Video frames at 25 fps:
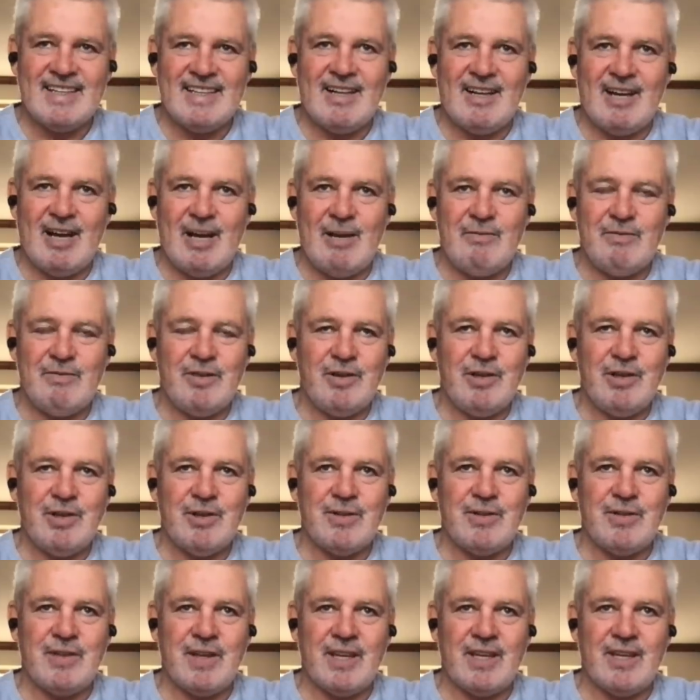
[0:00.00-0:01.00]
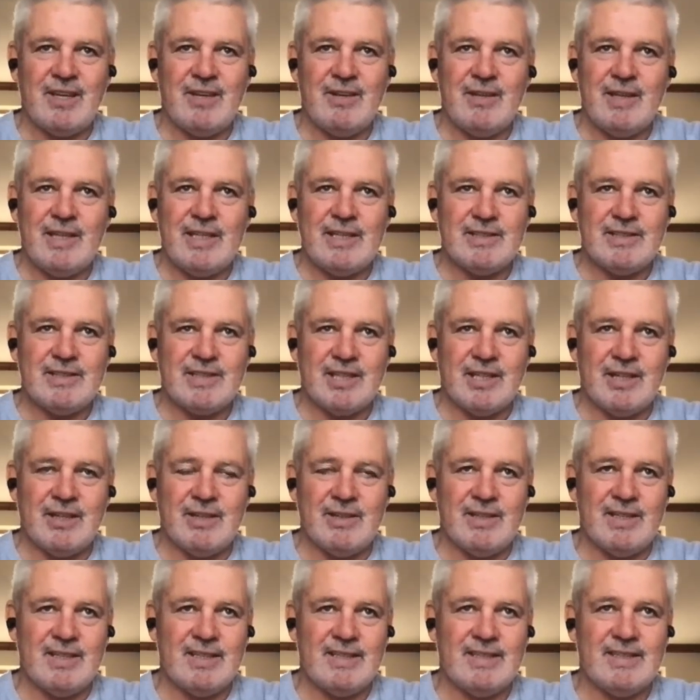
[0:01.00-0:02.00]
I'm very good, thank you, yeah.
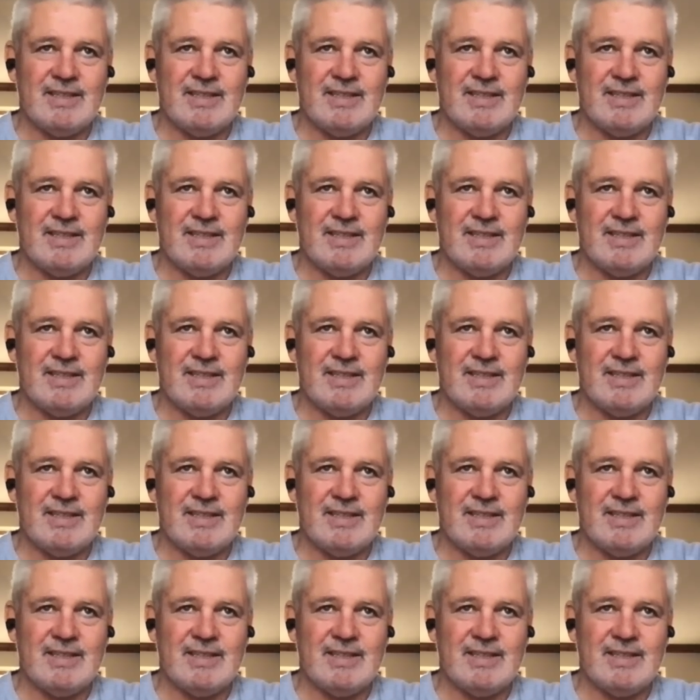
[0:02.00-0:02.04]
So,